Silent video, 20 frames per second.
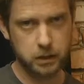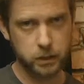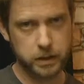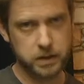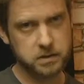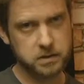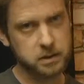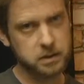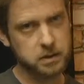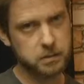we
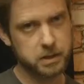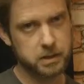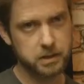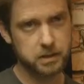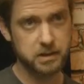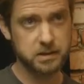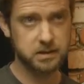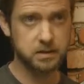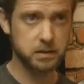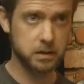talked about
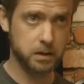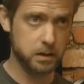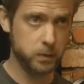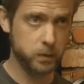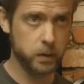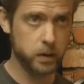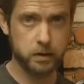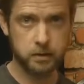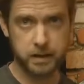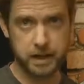this on
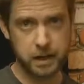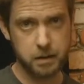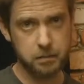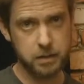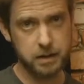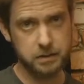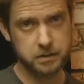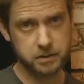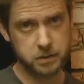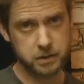one of the
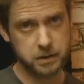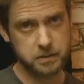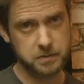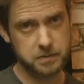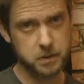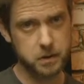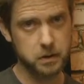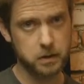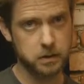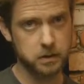gameplay streams
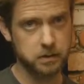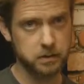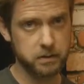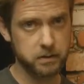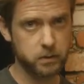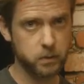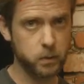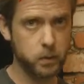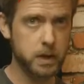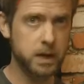earlier
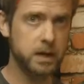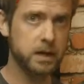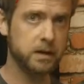this week,